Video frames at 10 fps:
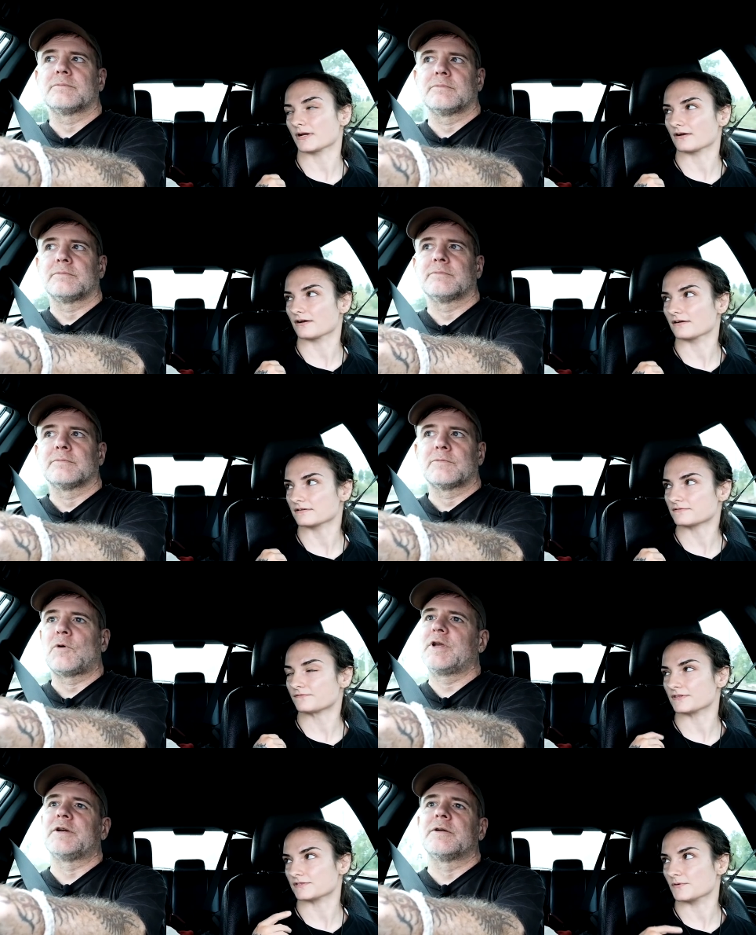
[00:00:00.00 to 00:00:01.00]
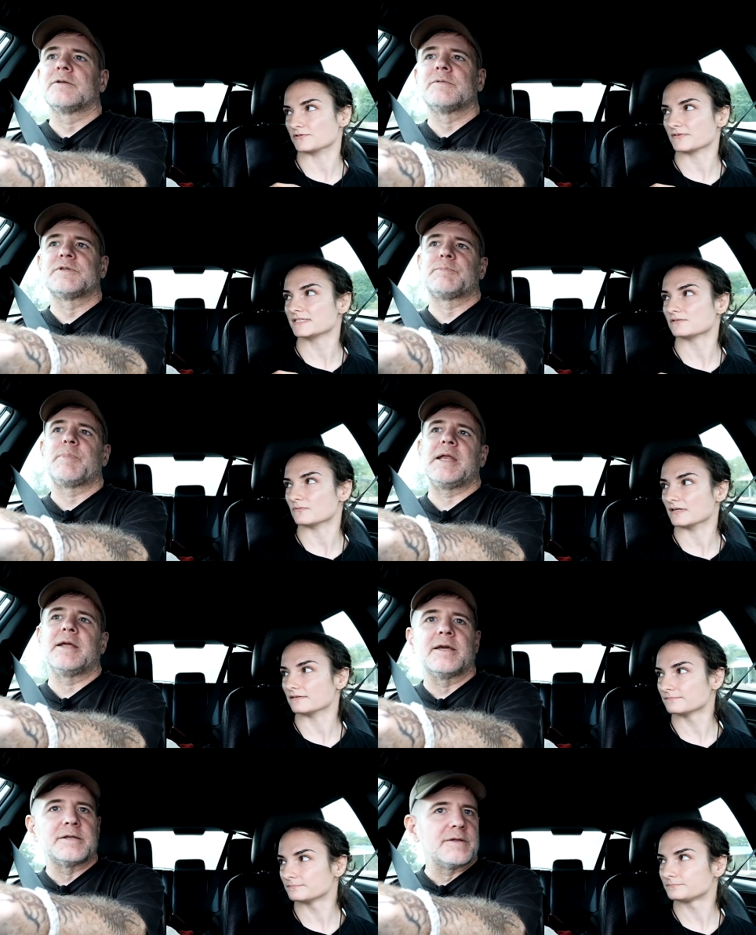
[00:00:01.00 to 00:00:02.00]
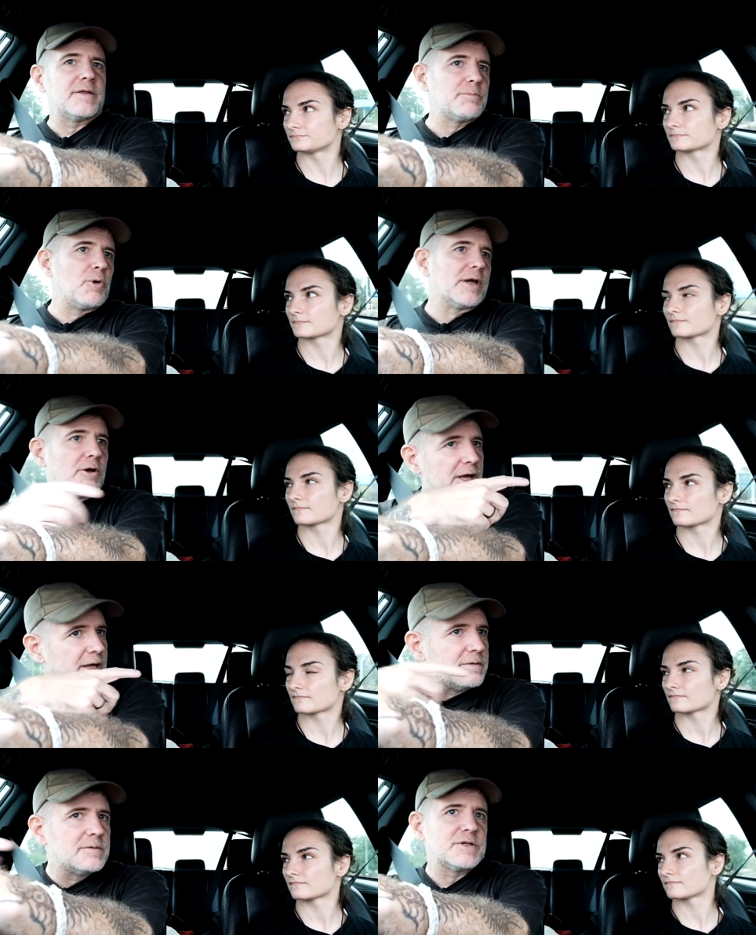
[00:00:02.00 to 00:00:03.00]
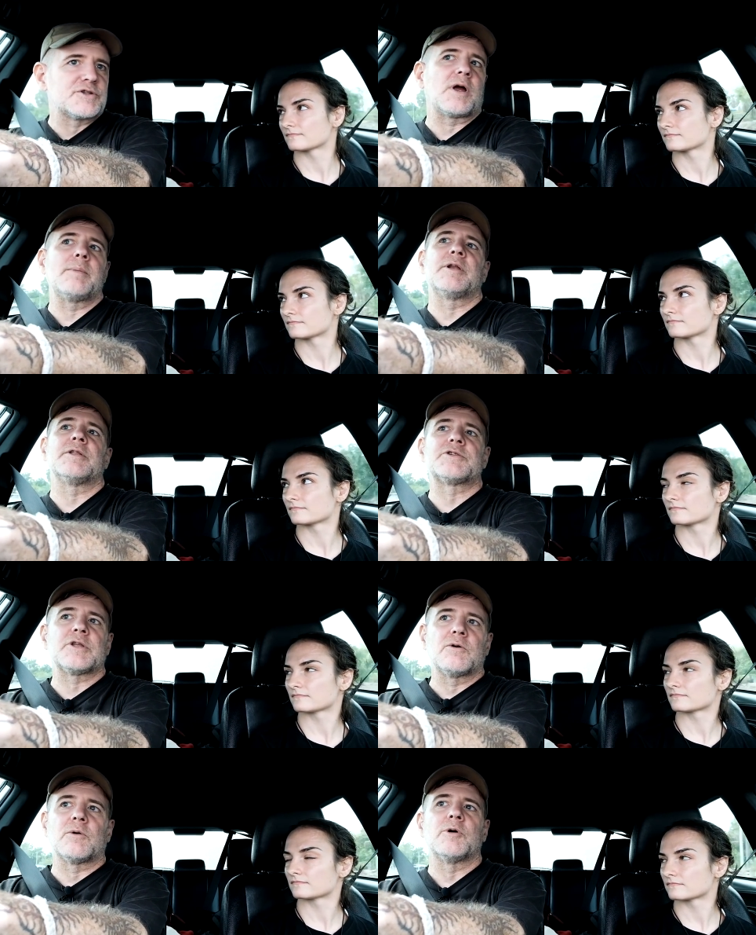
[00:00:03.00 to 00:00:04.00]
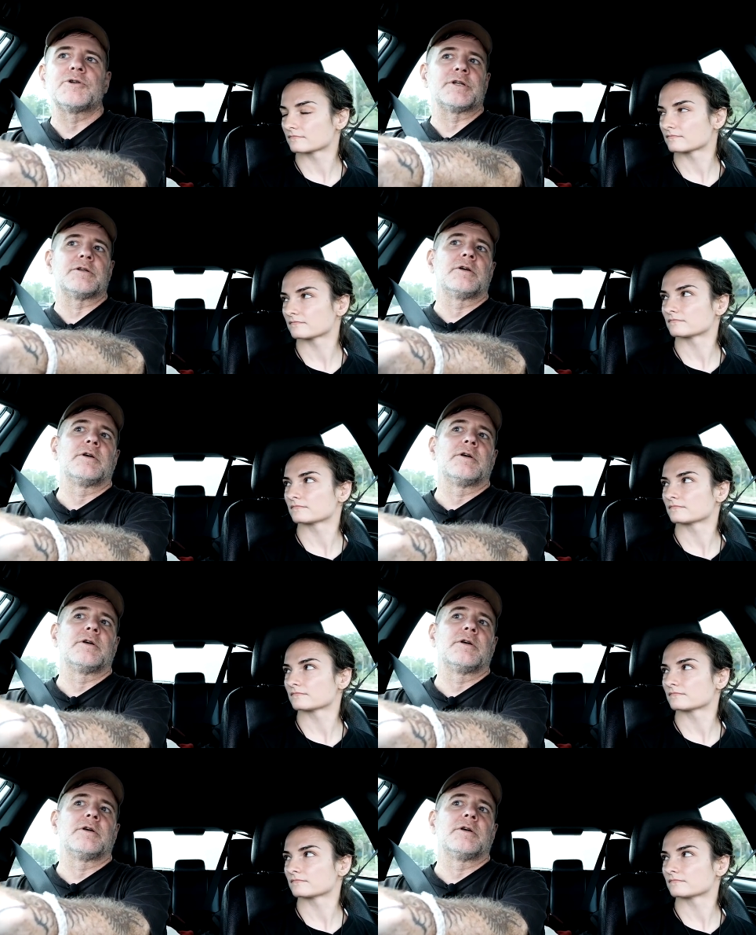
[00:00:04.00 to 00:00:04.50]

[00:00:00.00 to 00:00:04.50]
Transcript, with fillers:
Speaker 1: bring her for well, this most recent speeding
Speaker 2: one. into the point. Go ahead, describe it in slower motion.